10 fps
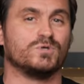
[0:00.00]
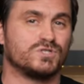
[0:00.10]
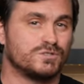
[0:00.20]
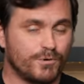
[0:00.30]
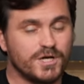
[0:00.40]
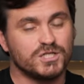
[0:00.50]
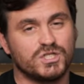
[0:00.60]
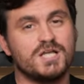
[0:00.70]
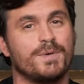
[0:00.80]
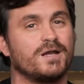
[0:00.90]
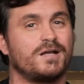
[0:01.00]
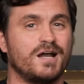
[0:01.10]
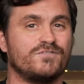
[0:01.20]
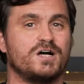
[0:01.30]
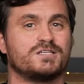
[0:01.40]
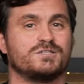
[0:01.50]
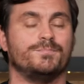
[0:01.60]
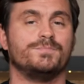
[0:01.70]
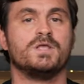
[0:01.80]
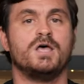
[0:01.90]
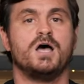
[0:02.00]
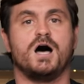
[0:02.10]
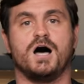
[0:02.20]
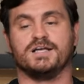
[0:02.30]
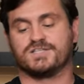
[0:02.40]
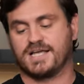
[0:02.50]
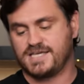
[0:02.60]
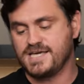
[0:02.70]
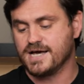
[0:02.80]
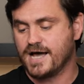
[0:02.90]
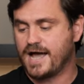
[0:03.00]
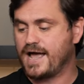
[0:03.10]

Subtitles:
which is pretty cheap and kind of awesome, is IKEA.